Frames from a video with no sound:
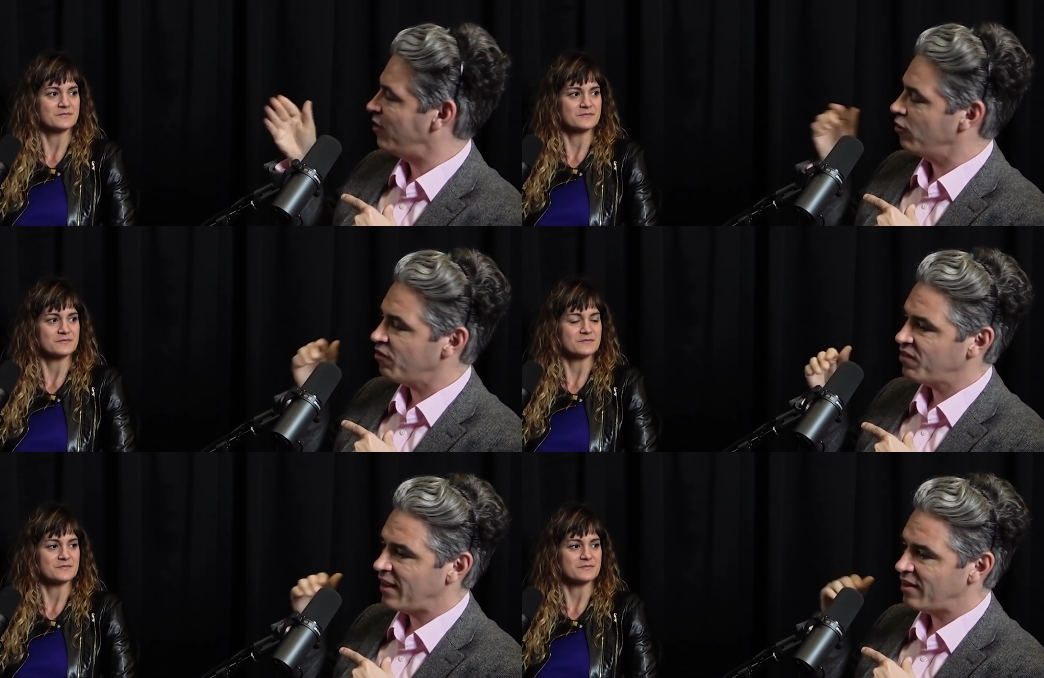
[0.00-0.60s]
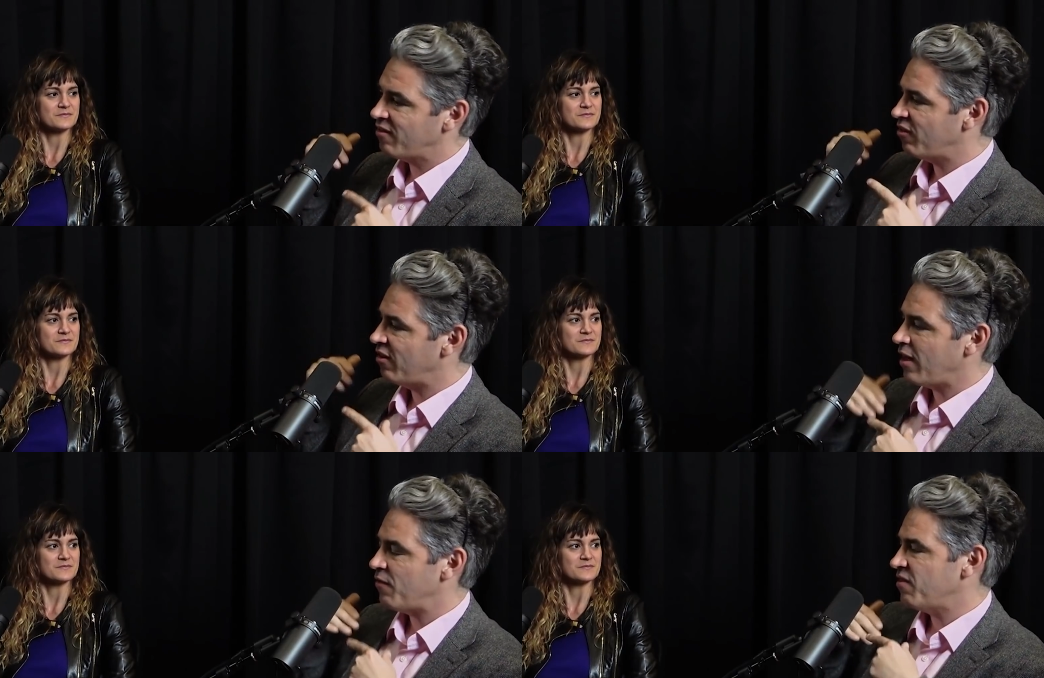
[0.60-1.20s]
Speaker 1: And you're not saying
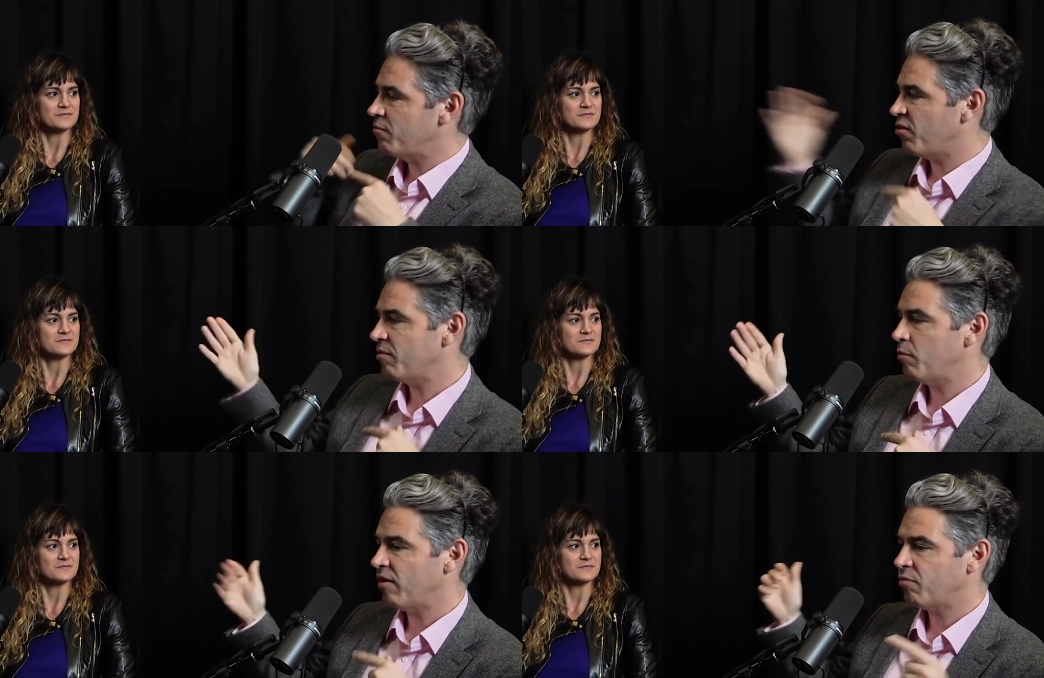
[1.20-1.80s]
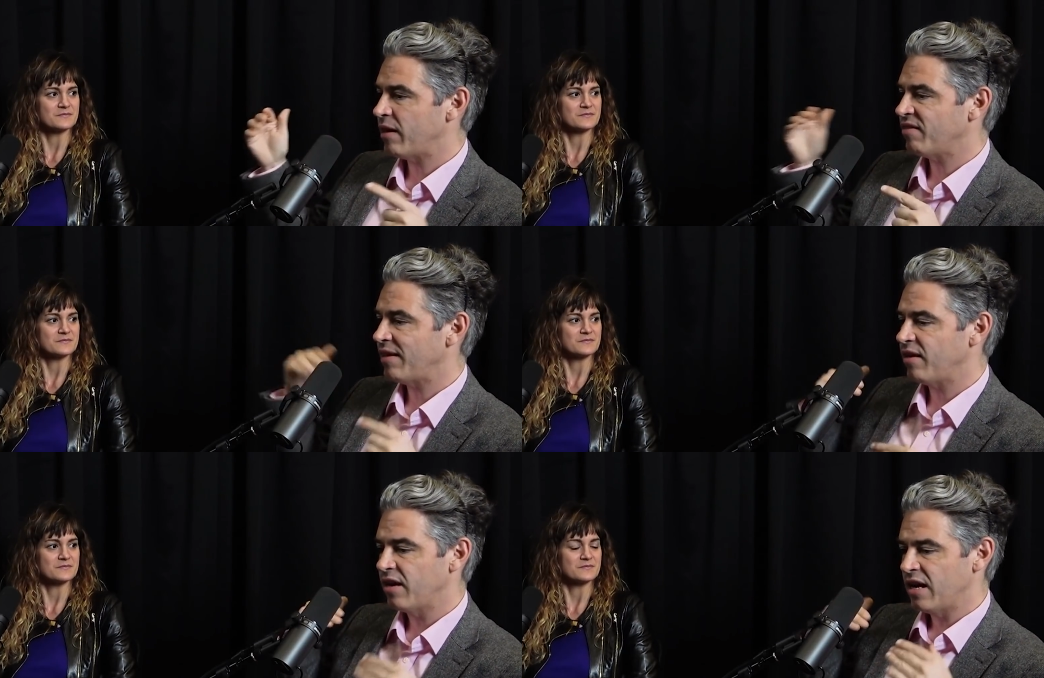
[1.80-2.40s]
that life isn't possible elsewhere. You
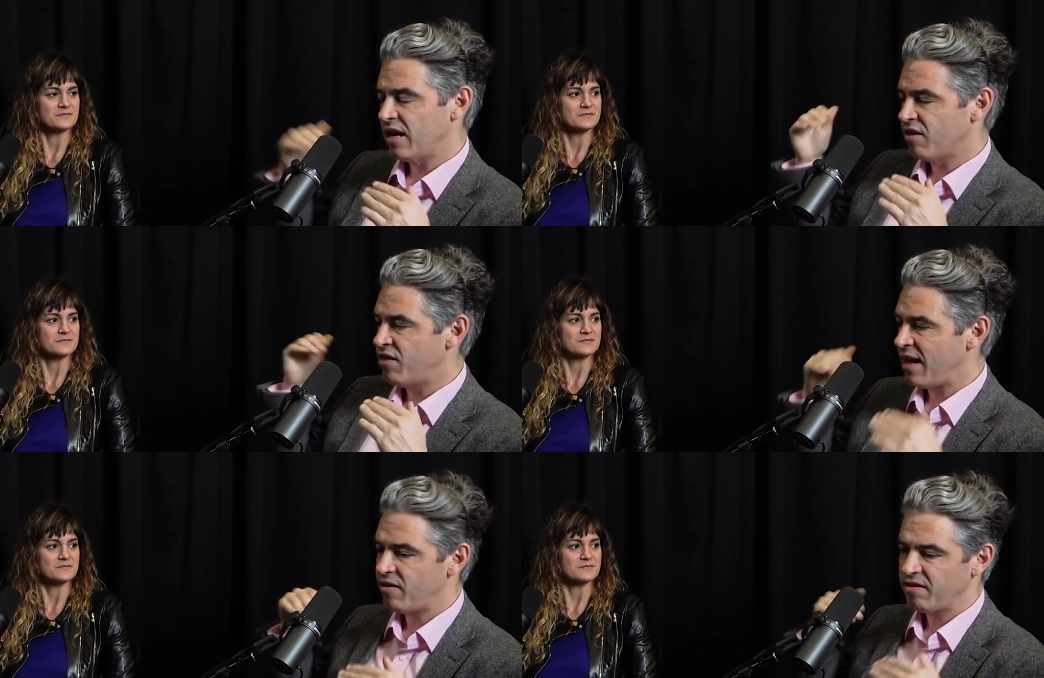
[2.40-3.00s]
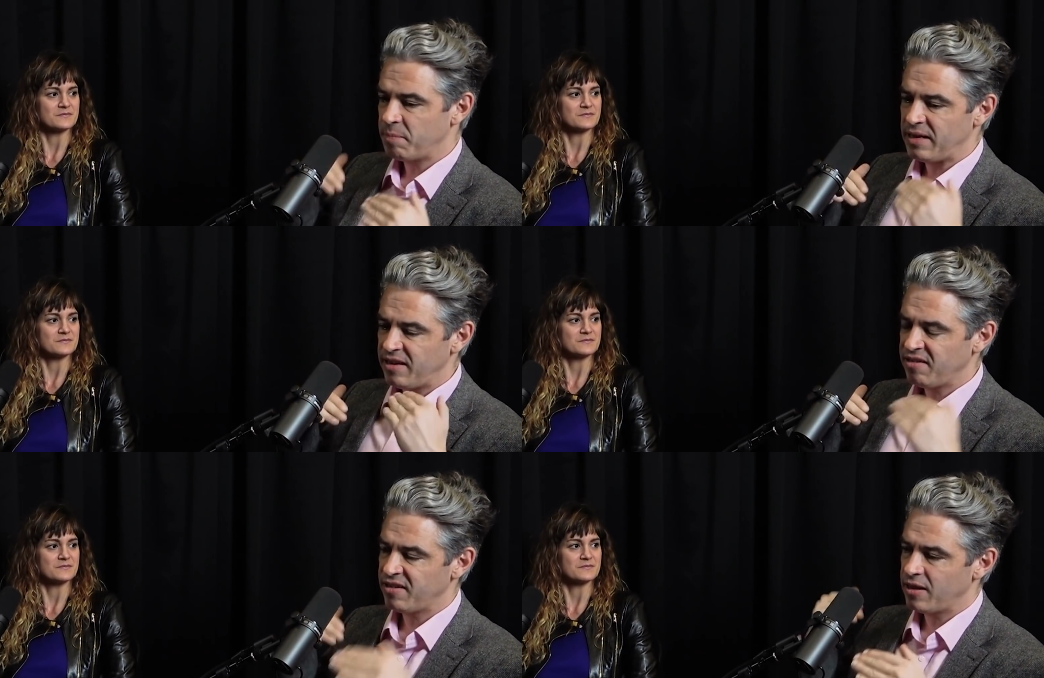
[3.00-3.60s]
say that there has
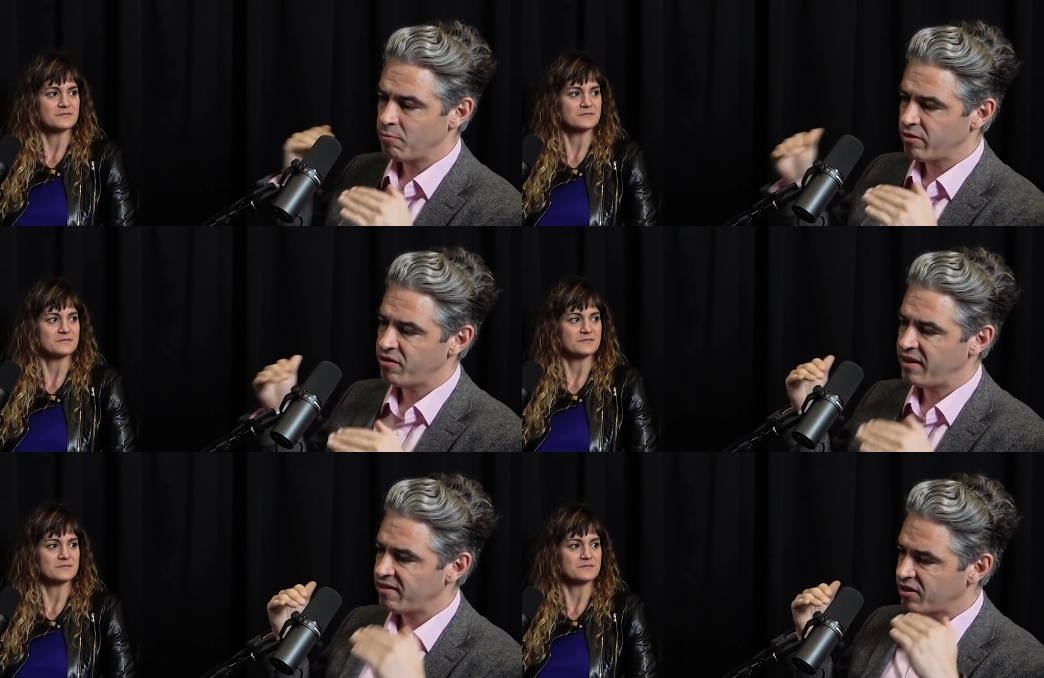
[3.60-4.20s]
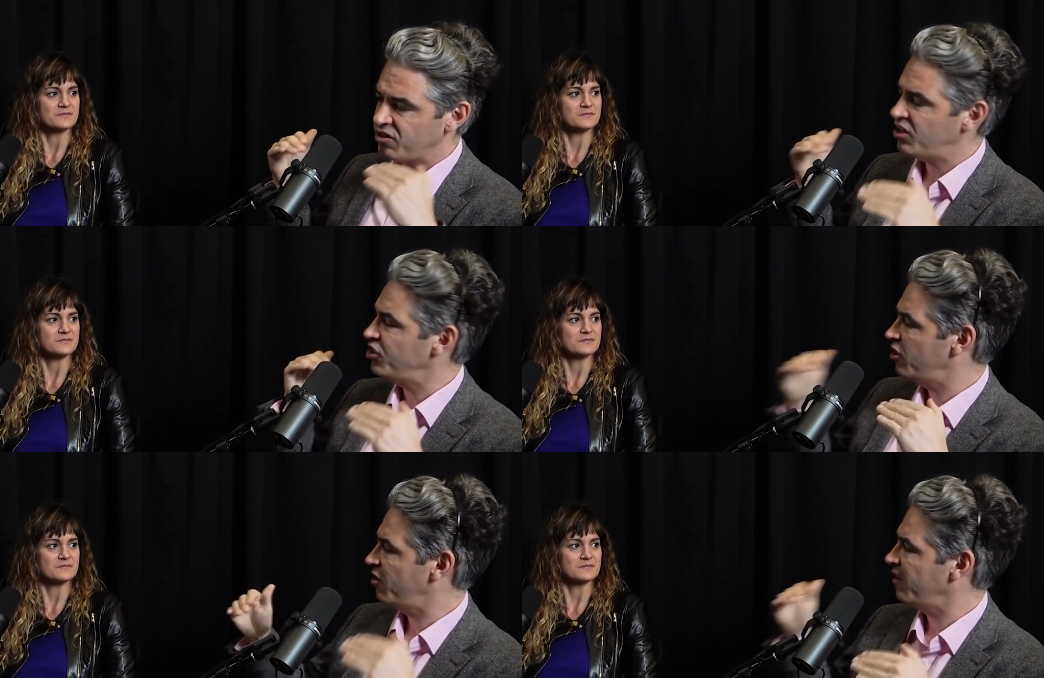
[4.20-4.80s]
been these number of things,
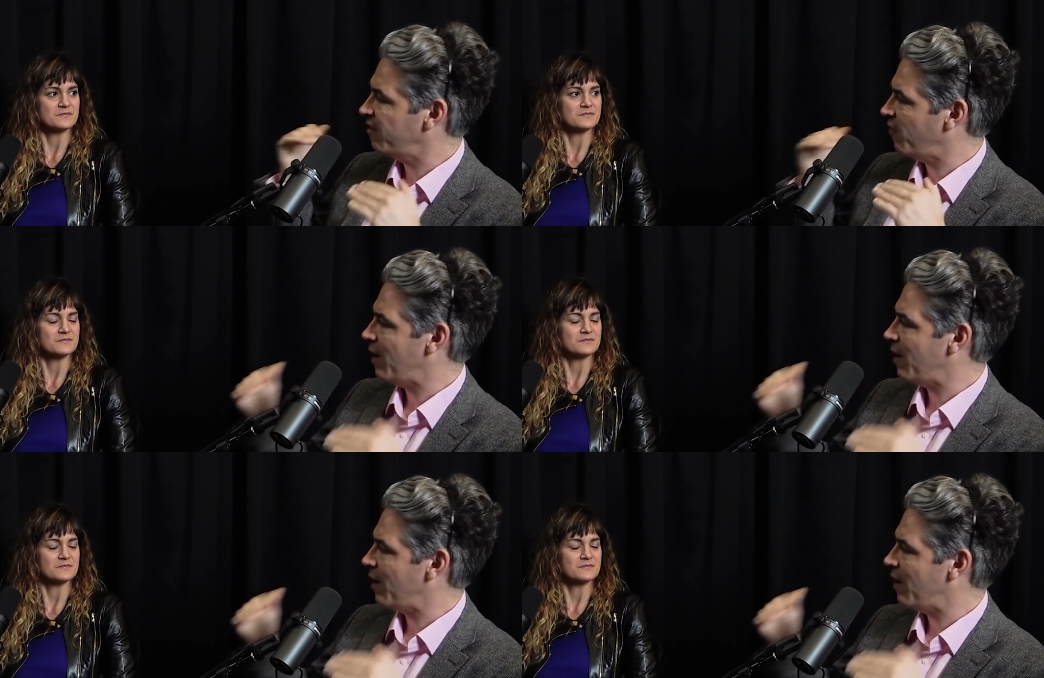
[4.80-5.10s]
contingent things that have